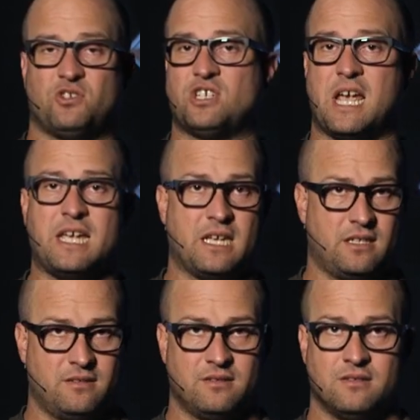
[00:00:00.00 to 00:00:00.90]

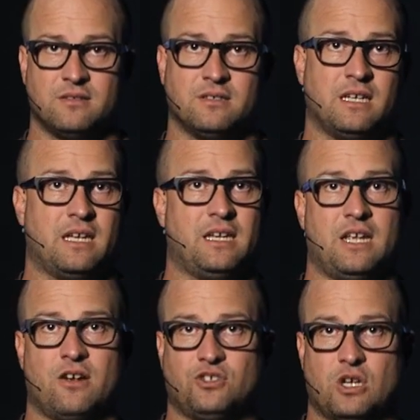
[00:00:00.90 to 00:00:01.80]
shaking, and
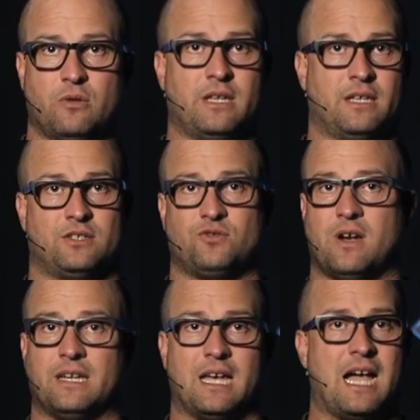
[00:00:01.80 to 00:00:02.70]
here Jonah is
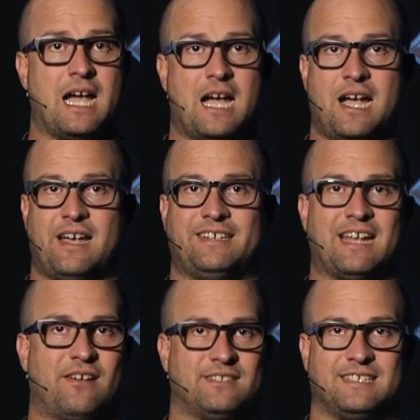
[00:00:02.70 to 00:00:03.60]
trying to hide
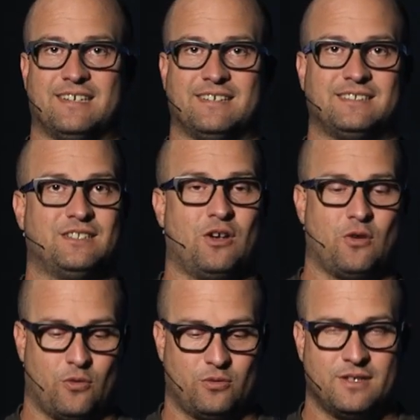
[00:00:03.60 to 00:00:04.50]
downstairs in the
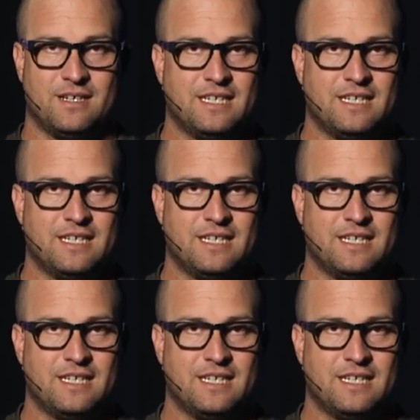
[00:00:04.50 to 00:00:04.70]
hold,